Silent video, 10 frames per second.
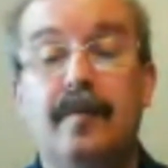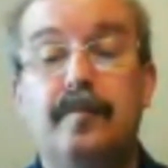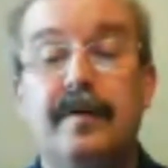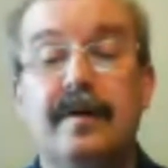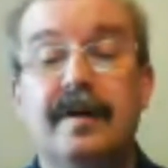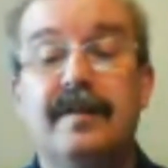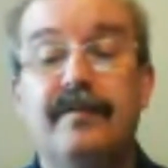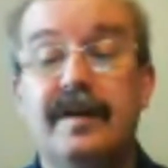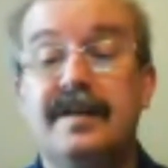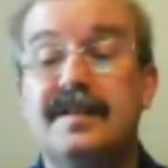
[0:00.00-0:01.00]
help
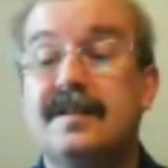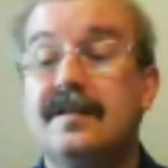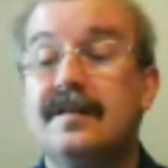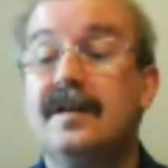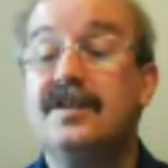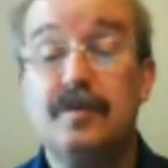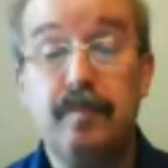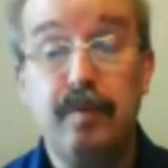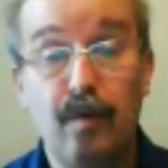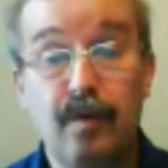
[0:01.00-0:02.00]
and advice
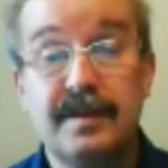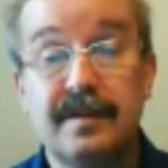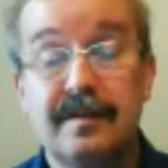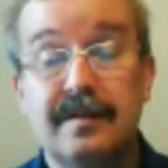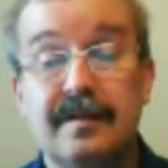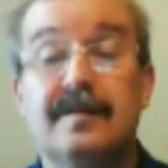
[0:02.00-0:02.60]
and support